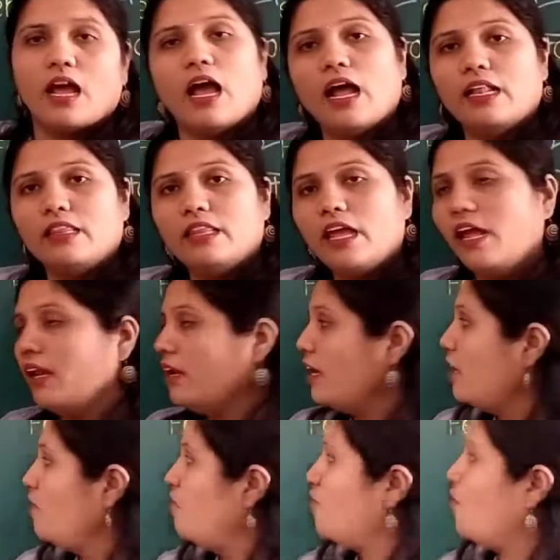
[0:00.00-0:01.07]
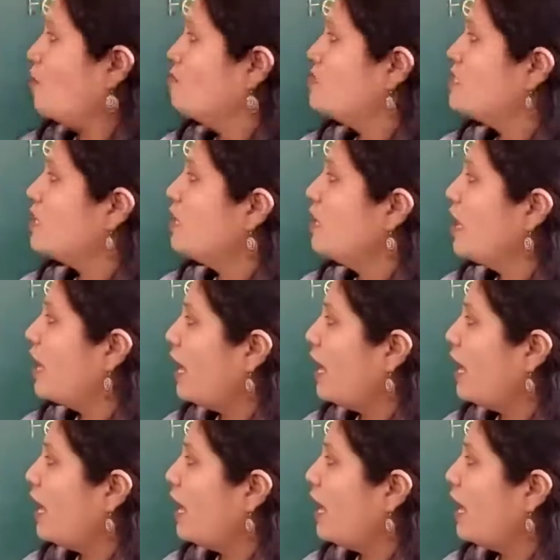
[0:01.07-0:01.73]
And then it forms the